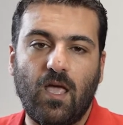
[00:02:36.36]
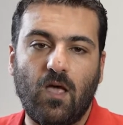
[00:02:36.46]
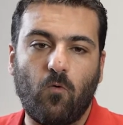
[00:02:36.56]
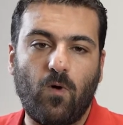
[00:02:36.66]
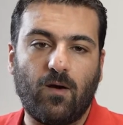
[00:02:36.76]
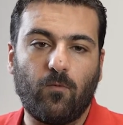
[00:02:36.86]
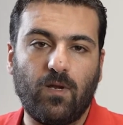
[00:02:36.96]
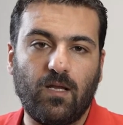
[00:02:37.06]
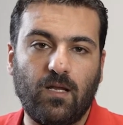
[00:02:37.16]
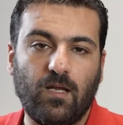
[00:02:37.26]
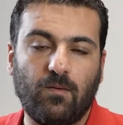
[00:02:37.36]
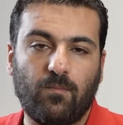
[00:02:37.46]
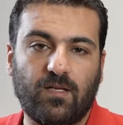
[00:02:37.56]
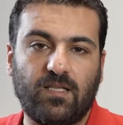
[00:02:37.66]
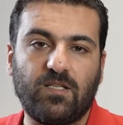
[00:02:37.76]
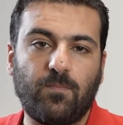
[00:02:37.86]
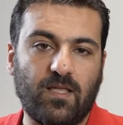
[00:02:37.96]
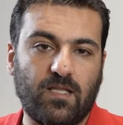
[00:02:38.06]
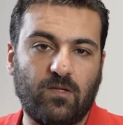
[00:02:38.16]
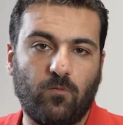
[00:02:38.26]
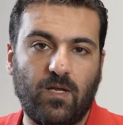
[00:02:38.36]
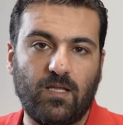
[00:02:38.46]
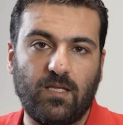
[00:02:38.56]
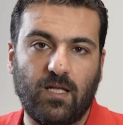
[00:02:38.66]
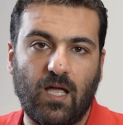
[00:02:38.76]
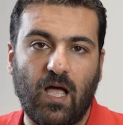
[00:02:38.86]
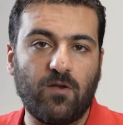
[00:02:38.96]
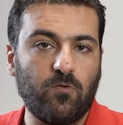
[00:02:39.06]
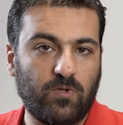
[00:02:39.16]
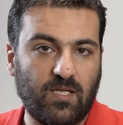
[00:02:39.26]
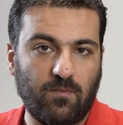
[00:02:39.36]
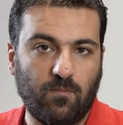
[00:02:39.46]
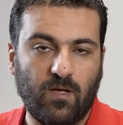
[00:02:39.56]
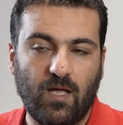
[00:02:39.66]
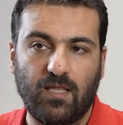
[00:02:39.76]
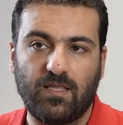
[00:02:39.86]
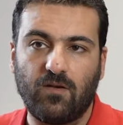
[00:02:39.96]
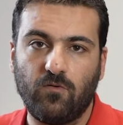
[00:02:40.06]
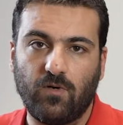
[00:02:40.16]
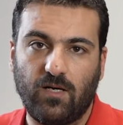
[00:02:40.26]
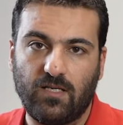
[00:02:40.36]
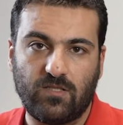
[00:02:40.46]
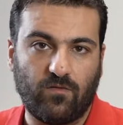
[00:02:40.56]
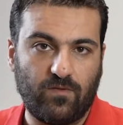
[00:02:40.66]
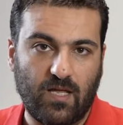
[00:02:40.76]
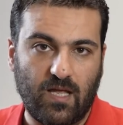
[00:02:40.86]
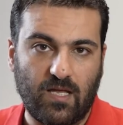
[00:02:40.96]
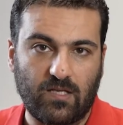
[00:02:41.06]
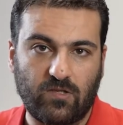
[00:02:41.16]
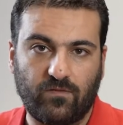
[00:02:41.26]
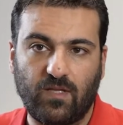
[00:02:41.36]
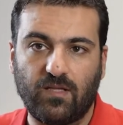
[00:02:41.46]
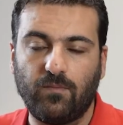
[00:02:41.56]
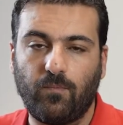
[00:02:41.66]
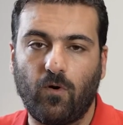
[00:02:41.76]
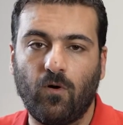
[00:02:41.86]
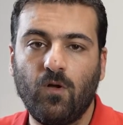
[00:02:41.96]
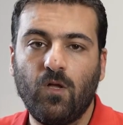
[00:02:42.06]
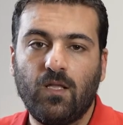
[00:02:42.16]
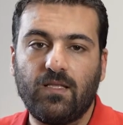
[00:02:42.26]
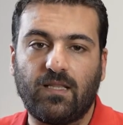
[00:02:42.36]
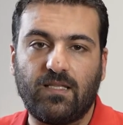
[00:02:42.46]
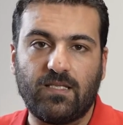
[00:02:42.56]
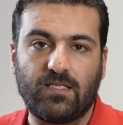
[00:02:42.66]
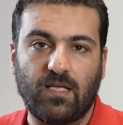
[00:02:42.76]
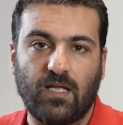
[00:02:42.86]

where we participated with a new team and a new release of the SoftHand Pro that is